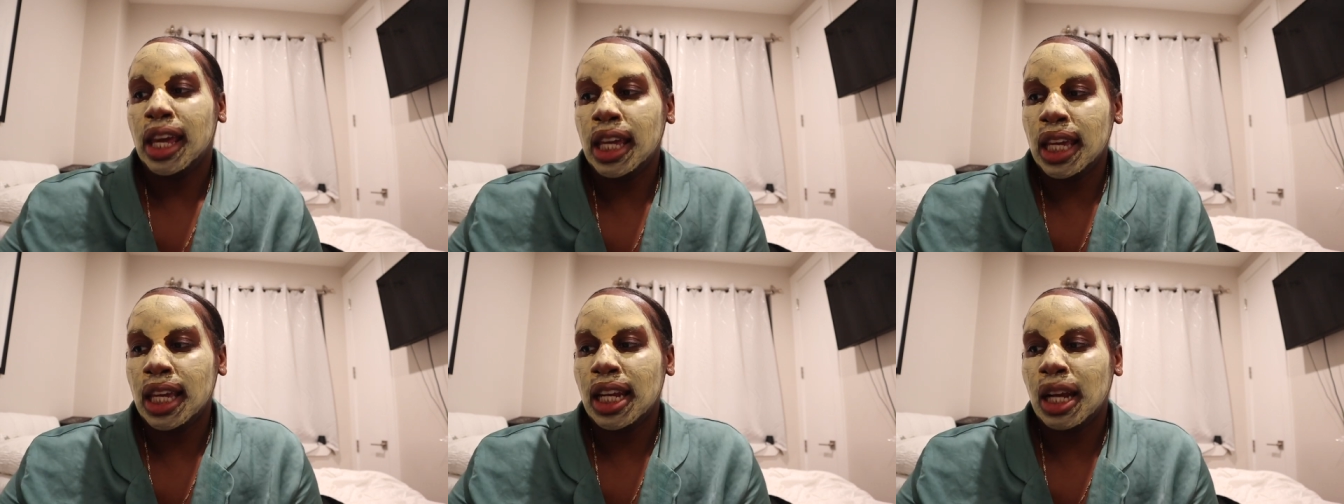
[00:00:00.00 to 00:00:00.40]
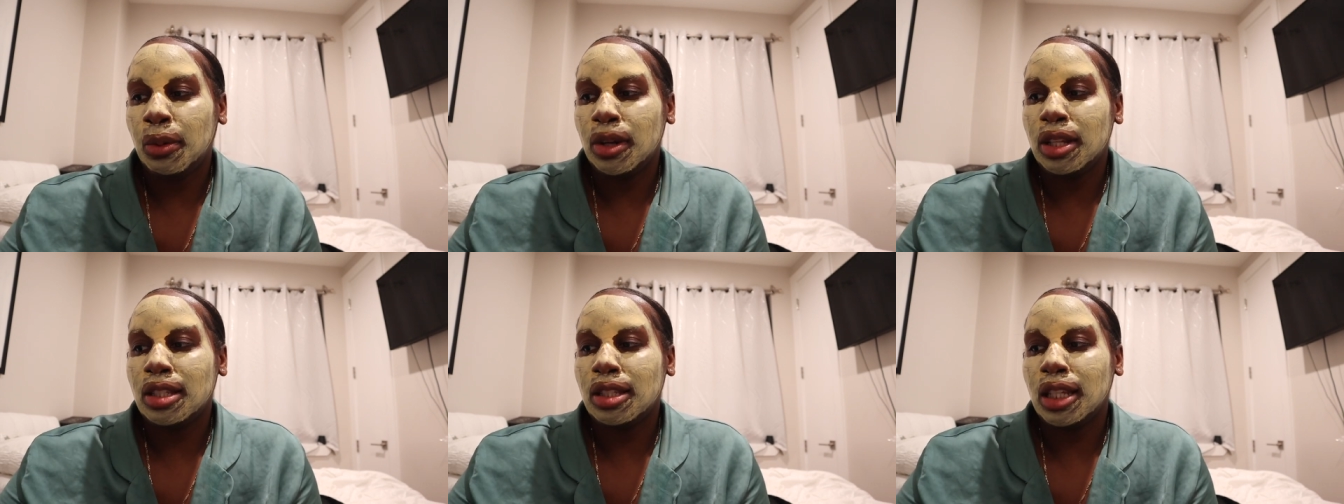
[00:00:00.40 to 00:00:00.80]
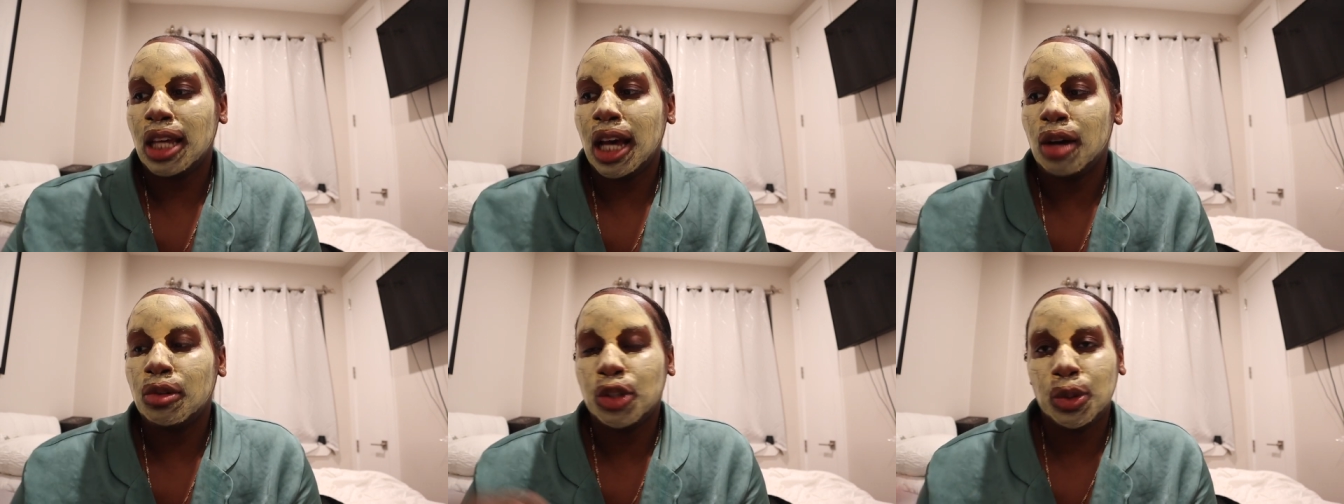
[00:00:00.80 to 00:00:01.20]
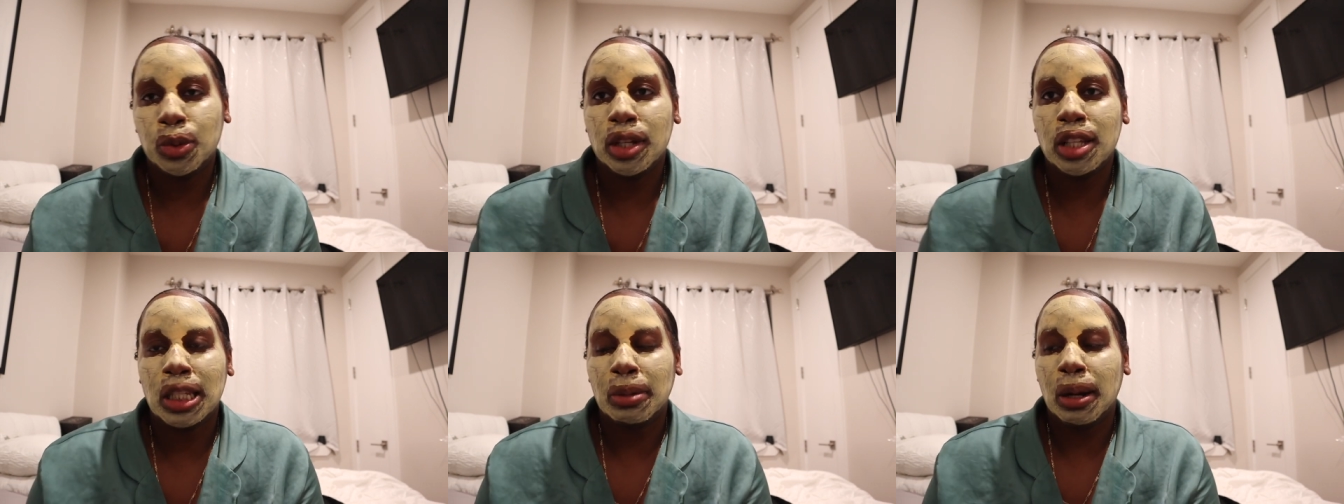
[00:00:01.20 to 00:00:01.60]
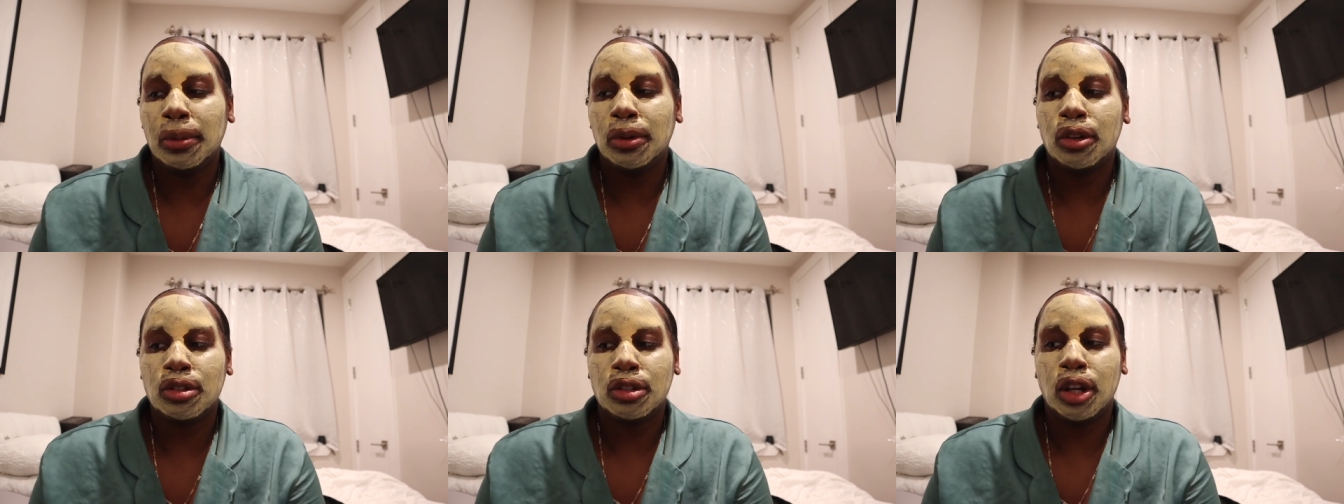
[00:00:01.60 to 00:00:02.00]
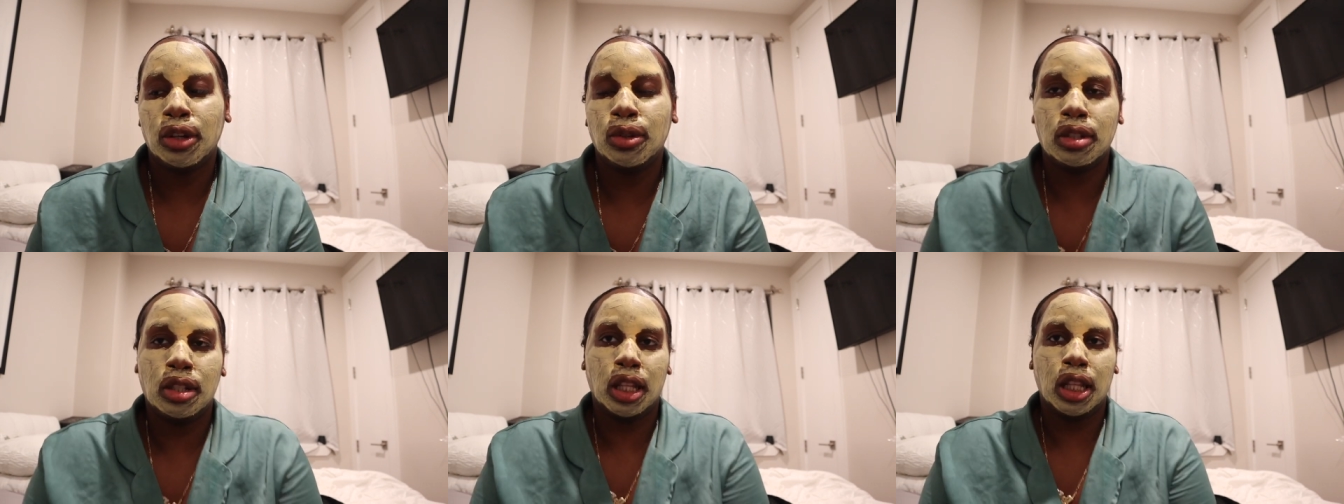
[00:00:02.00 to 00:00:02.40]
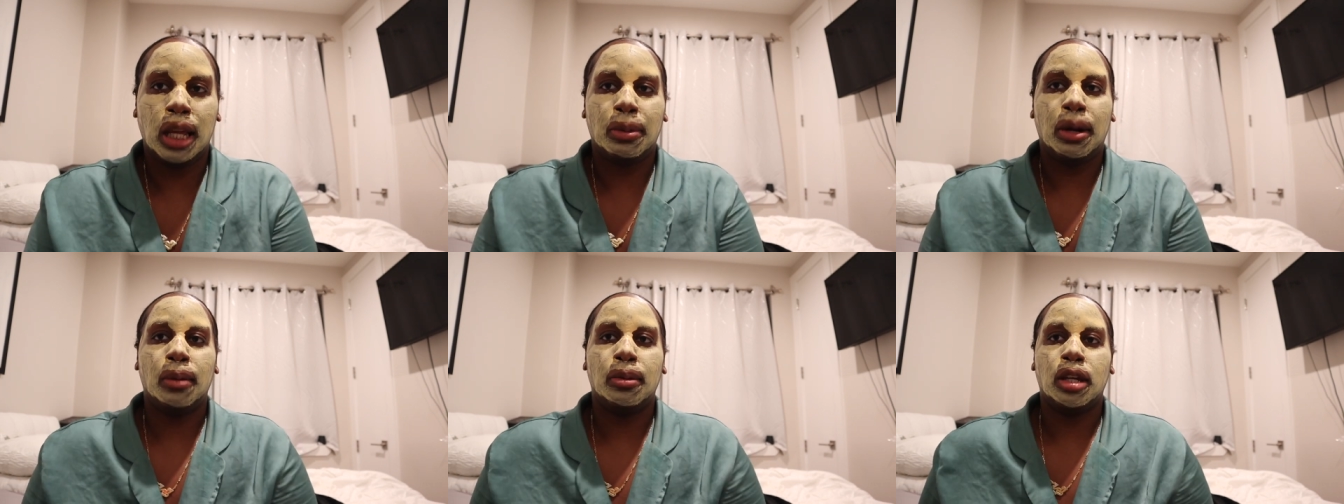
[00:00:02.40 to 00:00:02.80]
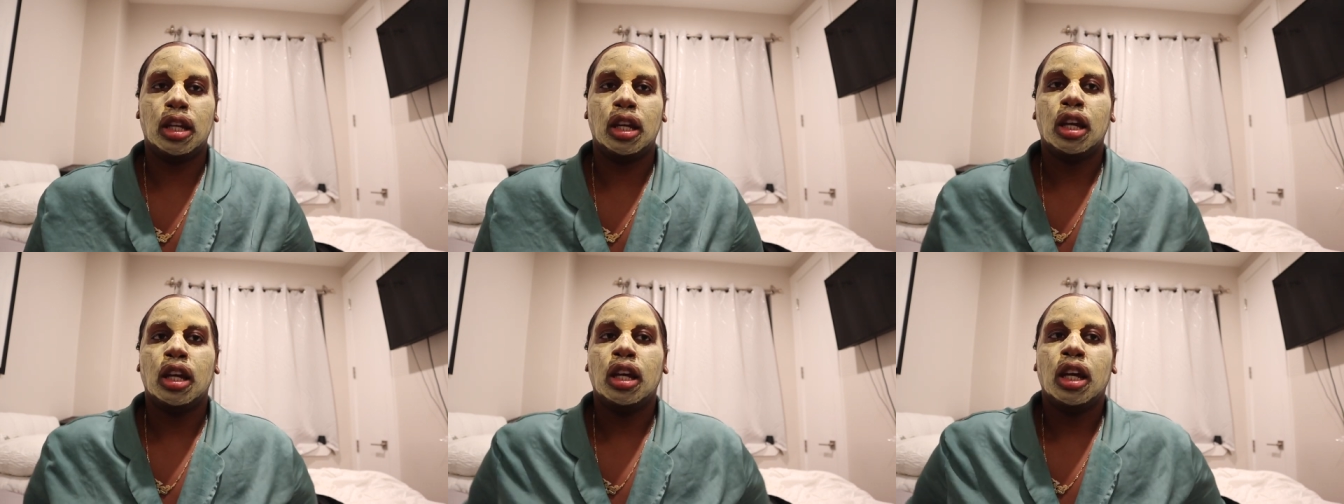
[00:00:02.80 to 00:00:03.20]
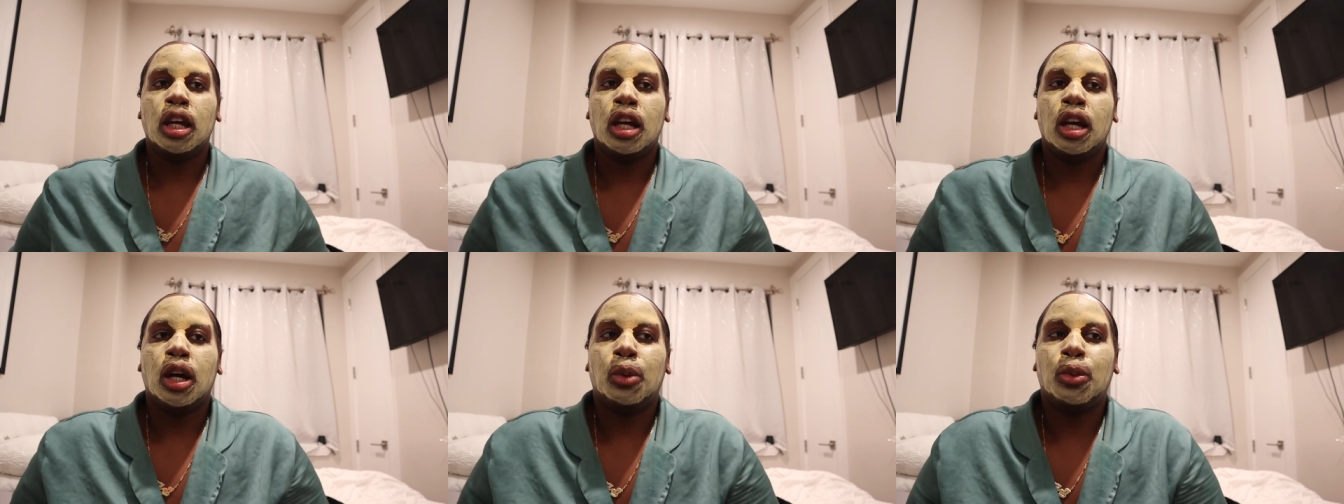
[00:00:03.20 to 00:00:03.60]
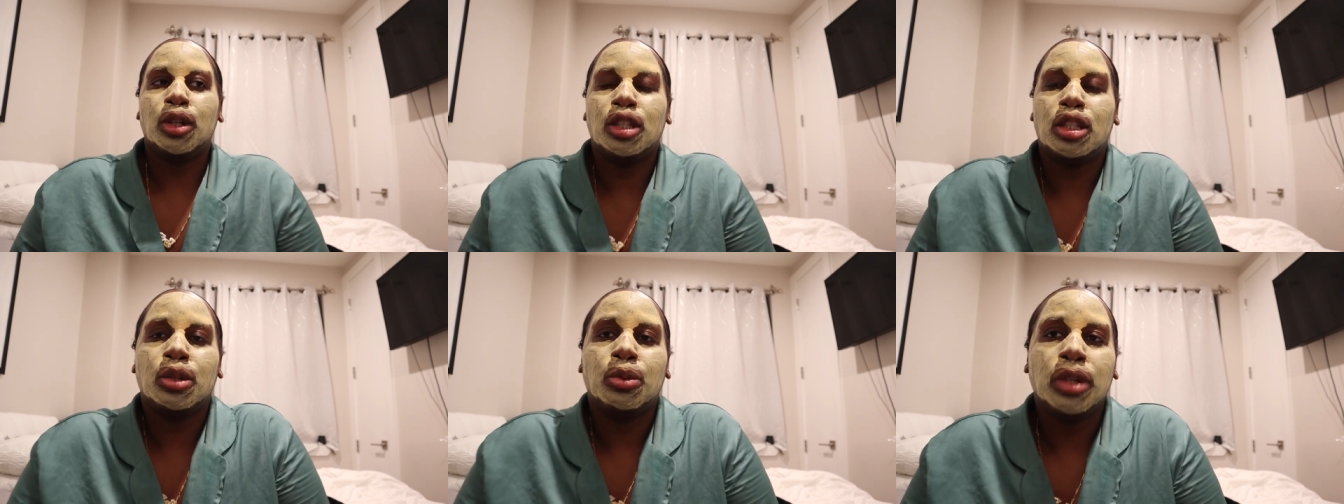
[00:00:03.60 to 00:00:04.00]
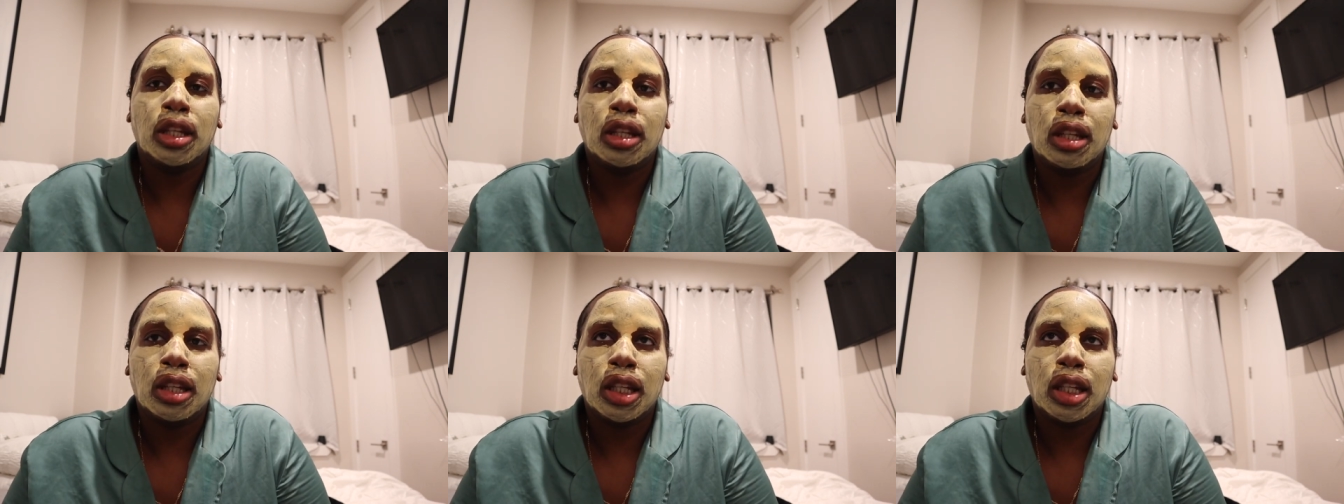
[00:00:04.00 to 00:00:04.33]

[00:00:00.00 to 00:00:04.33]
and i want to see how true it is so i'm probably gonna start using it like probably once a week